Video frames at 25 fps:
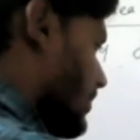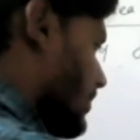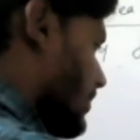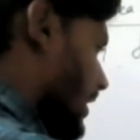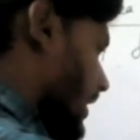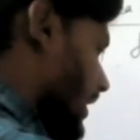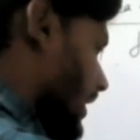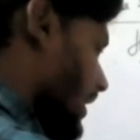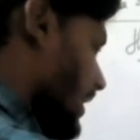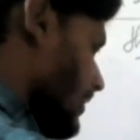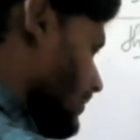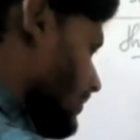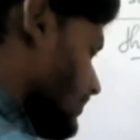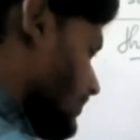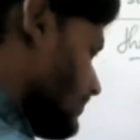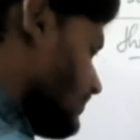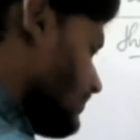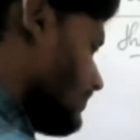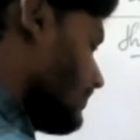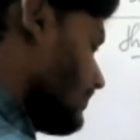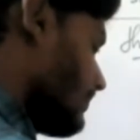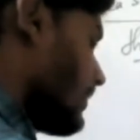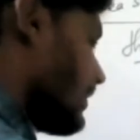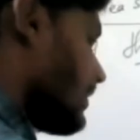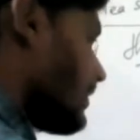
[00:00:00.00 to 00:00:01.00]
Mari?
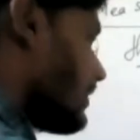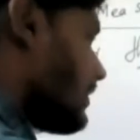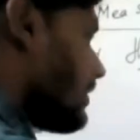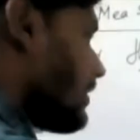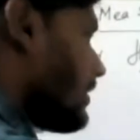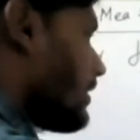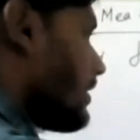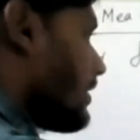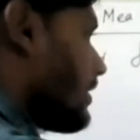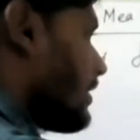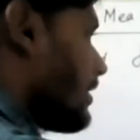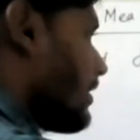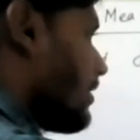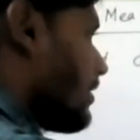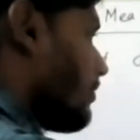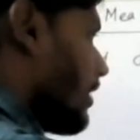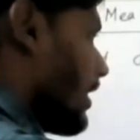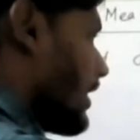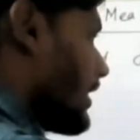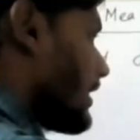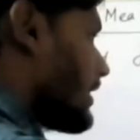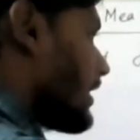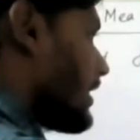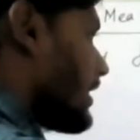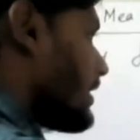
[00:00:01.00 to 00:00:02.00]

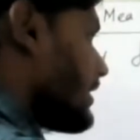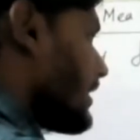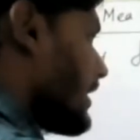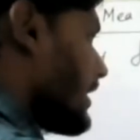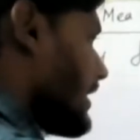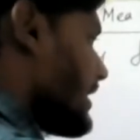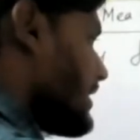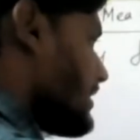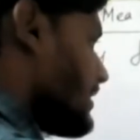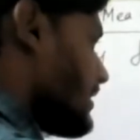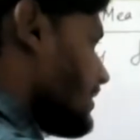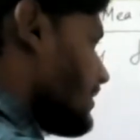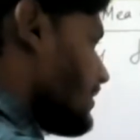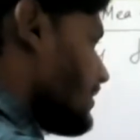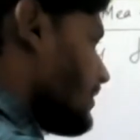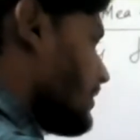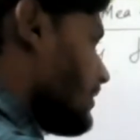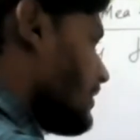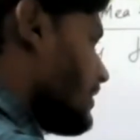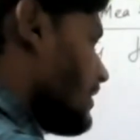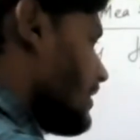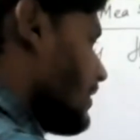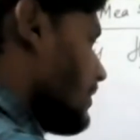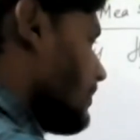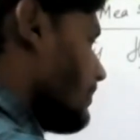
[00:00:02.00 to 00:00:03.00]
What contains
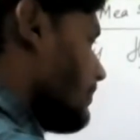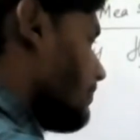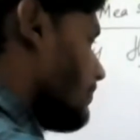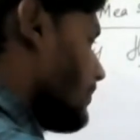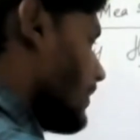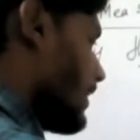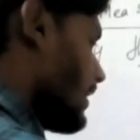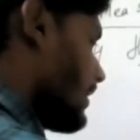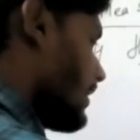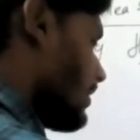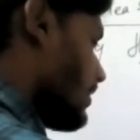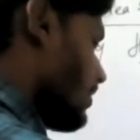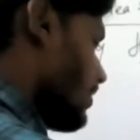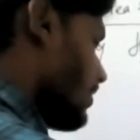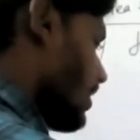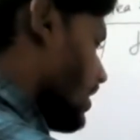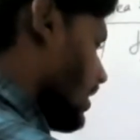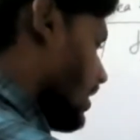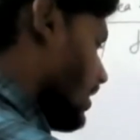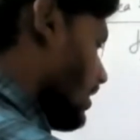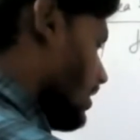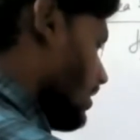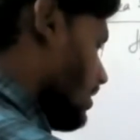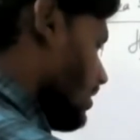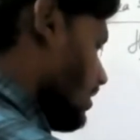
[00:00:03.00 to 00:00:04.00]

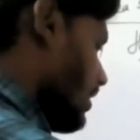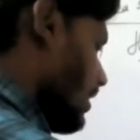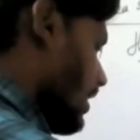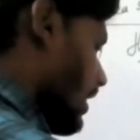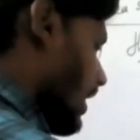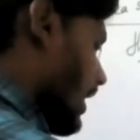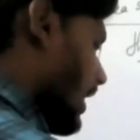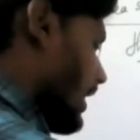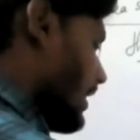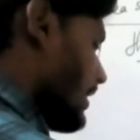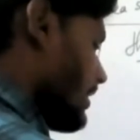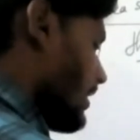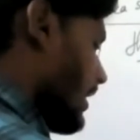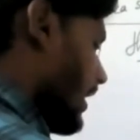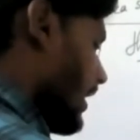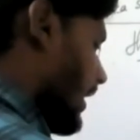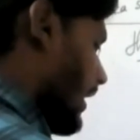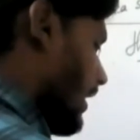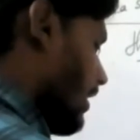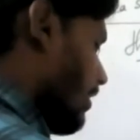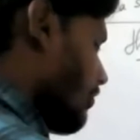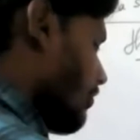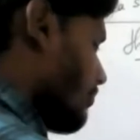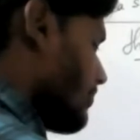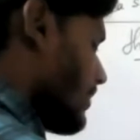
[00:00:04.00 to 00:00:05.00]
mercury, and I
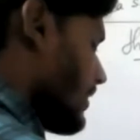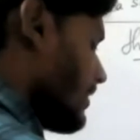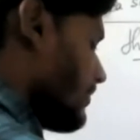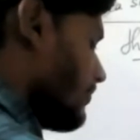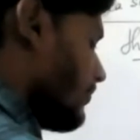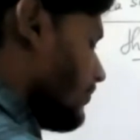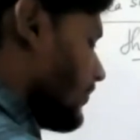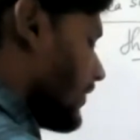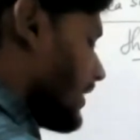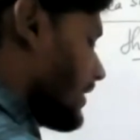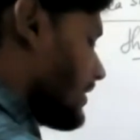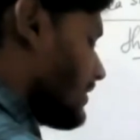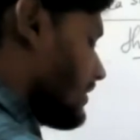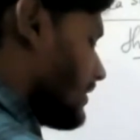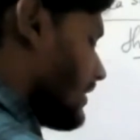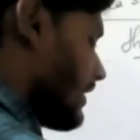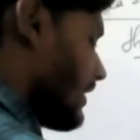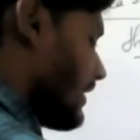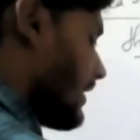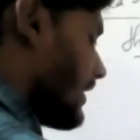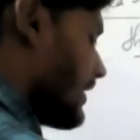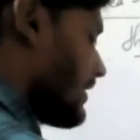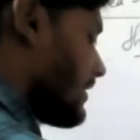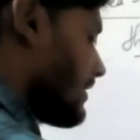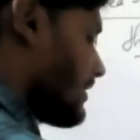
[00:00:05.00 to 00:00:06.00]
have been fixed
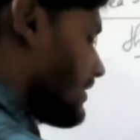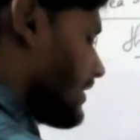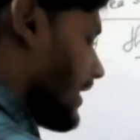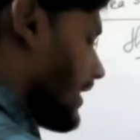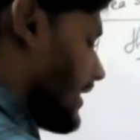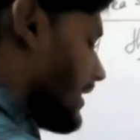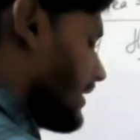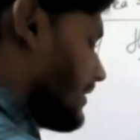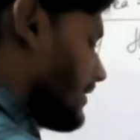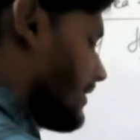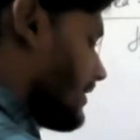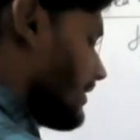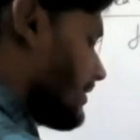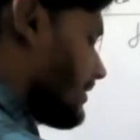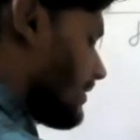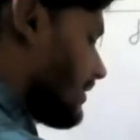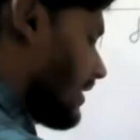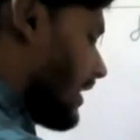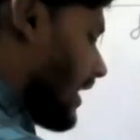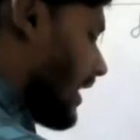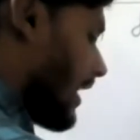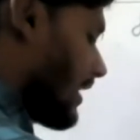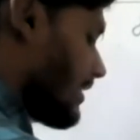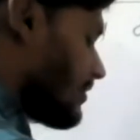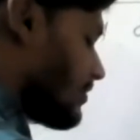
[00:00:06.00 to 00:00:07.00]
inside this
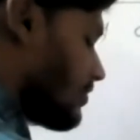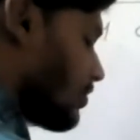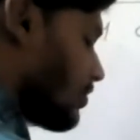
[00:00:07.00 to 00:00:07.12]
glass.